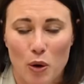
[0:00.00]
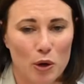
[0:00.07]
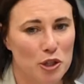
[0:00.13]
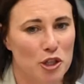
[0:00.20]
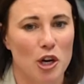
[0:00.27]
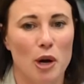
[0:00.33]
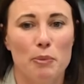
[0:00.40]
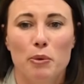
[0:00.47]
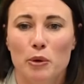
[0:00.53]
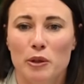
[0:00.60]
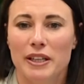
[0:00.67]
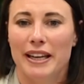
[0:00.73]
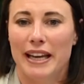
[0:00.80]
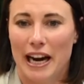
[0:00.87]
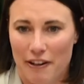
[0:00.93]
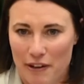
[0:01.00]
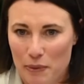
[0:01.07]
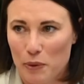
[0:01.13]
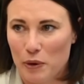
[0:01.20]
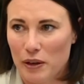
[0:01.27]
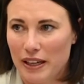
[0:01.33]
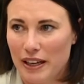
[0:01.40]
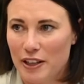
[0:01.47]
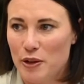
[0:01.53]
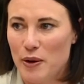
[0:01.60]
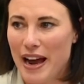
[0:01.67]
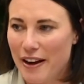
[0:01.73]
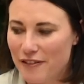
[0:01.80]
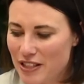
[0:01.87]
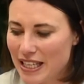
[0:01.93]
or chop wood and carry water. You
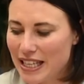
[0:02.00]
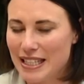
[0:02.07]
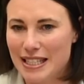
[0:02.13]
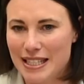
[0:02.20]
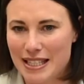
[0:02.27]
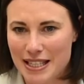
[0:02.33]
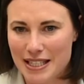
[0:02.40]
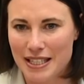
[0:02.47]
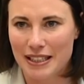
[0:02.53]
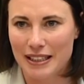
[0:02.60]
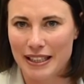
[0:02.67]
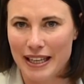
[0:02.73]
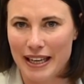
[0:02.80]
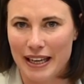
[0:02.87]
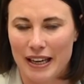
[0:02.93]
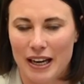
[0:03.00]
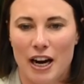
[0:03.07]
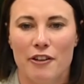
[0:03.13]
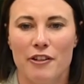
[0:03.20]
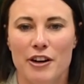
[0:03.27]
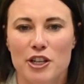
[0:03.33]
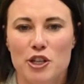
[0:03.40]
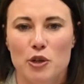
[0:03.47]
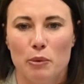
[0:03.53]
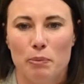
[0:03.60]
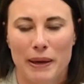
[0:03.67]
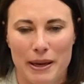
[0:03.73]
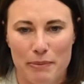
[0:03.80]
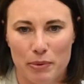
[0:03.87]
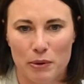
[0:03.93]
have to consistently encourage your
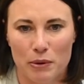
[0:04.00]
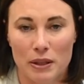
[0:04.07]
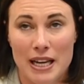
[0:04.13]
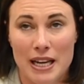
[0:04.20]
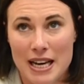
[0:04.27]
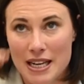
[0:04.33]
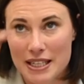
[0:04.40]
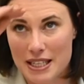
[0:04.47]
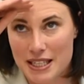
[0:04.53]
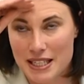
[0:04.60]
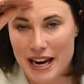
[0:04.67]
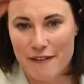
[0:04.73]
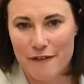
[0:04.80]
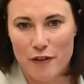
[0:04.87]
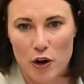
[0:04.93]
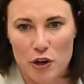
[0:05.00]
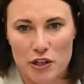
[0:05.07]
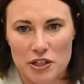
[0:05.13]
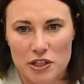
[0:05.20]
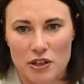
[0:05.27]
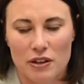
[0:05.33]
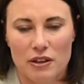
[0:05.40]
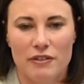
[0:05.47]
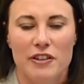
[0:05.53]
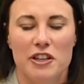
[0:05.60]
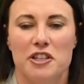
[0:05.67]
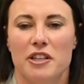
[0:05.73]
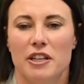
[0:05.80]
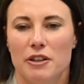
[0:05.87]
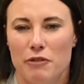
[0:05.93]
people to stay focused on the
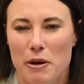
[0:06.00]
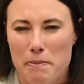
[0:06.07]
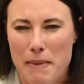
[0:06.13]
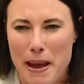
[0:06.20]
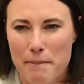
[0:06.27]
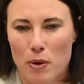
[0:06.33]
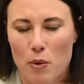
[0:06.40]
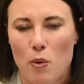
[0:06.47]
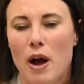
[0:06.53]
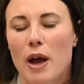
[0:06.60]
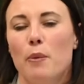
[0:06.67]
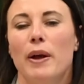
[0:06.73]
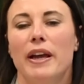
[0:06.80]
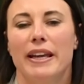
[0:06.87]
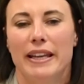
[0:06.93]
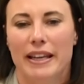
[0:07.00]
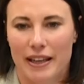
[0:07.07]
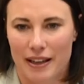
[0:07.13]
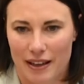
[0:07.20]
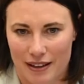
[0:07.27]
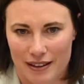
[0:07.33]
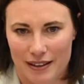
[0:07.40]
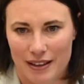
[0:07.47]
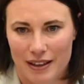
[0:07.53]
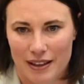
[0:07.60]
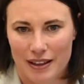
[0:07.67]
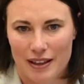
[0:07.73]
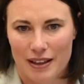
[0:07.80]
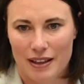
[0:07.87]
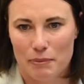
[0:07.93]
vision. Remember why we're here.
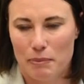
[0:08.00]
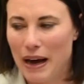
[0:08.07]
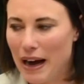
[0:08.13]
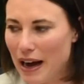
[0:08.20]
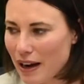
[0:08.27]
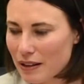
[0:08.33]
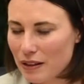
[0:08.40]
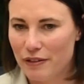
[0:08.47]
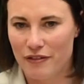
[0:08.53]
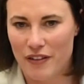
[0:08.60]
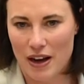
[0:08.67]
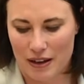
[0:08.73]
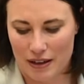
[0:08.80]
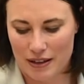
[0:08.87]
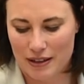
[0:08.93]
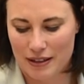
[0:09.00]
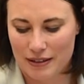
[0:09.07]
Park the funk.